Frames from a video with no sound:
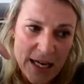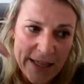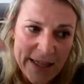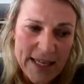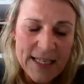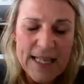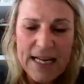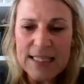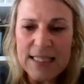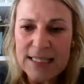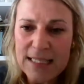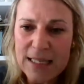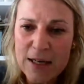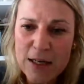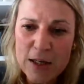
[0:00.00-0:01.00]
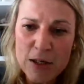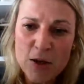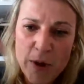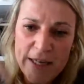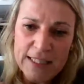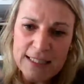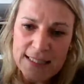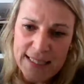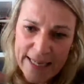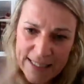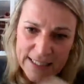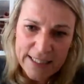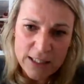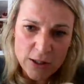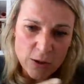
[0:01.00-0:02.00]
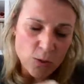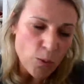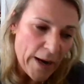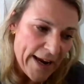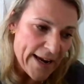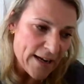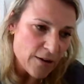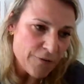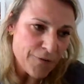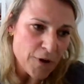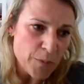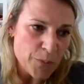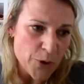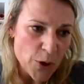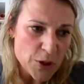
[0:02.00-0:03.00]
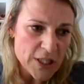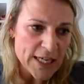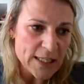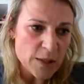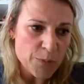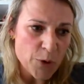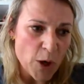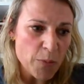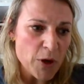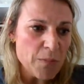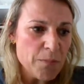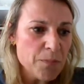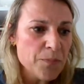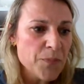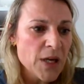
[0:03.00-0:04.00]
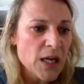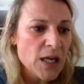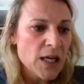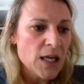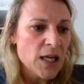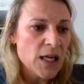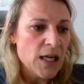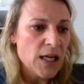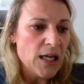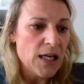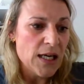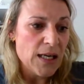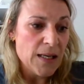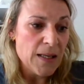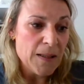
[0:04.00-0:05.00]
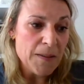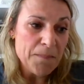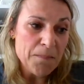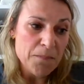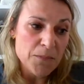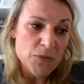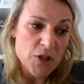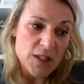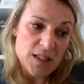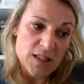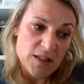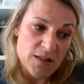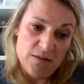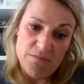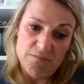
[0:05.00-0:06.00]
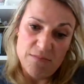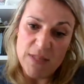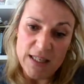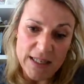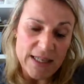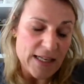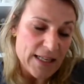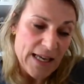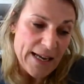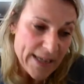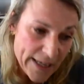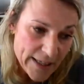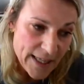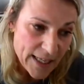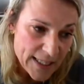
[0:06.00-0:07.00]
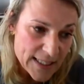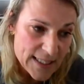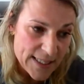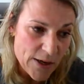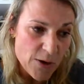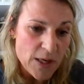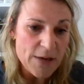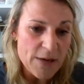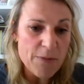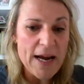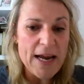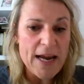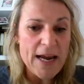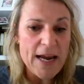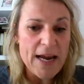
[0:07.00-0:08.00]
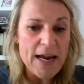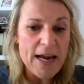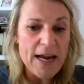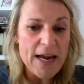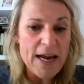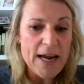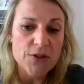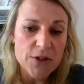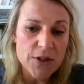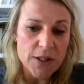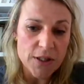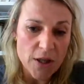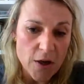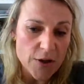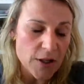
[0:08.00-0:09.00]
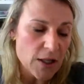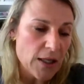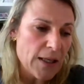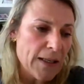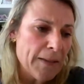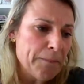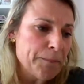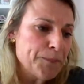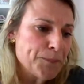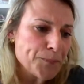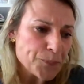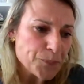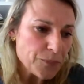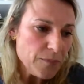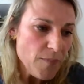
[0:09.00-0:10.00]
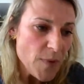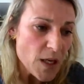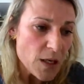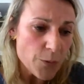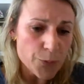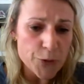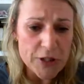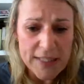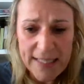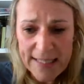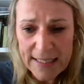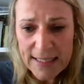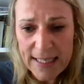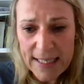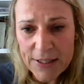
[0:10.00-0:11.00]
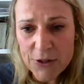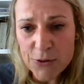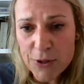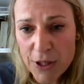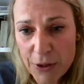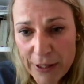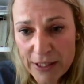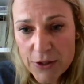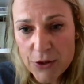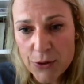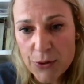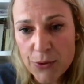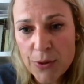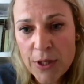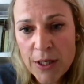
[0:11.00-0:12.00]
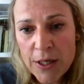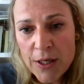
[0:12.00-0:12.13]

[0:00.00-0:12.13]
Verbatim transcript: I think that's a, a quite a technical way of approaching the problem. Um, just I, and I think it's the only way because you cannot um, pretend that you're going to